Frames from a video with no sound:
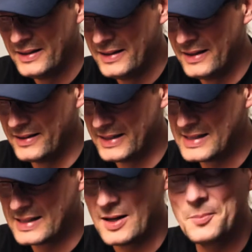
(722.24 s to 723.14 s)

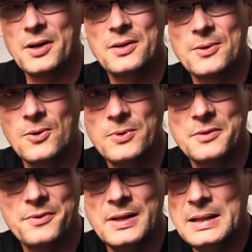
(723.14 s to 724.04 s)
that's the camera to go
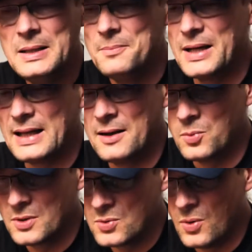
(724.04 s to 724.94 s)
with. But I
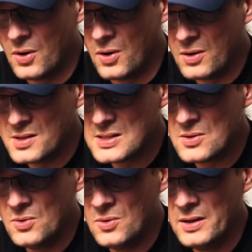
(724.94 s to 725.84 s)
want to
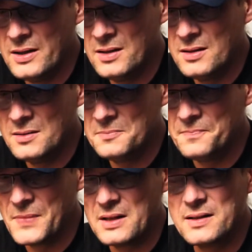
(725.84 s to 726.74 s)
also
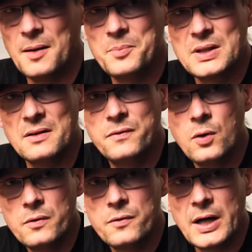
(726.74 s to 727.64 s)
adopt a
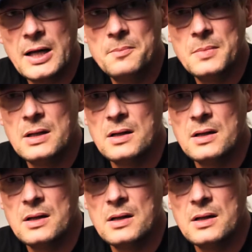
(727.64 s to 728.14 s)
full frame